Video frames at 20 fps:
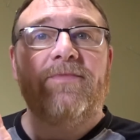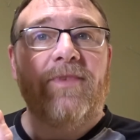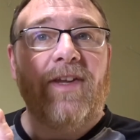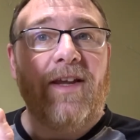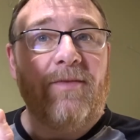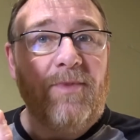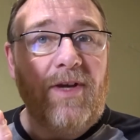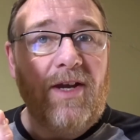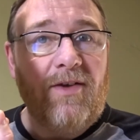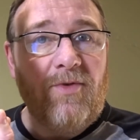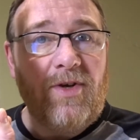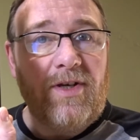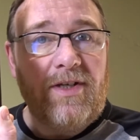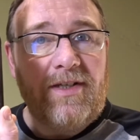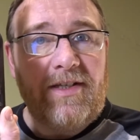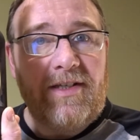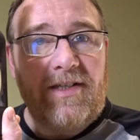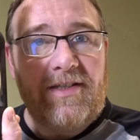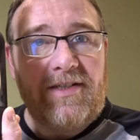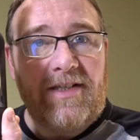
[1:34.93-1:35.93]
I might have wanted
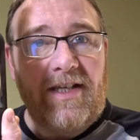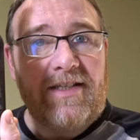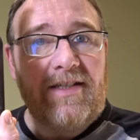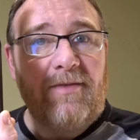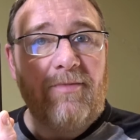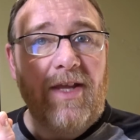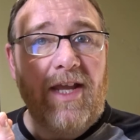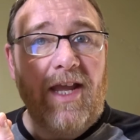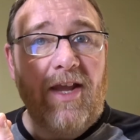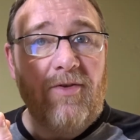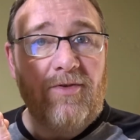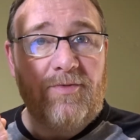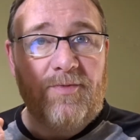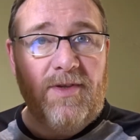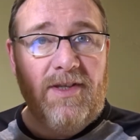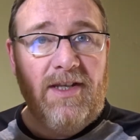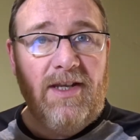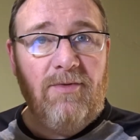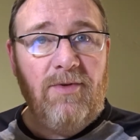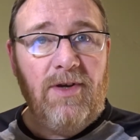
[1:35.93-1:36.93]
to say something else, but there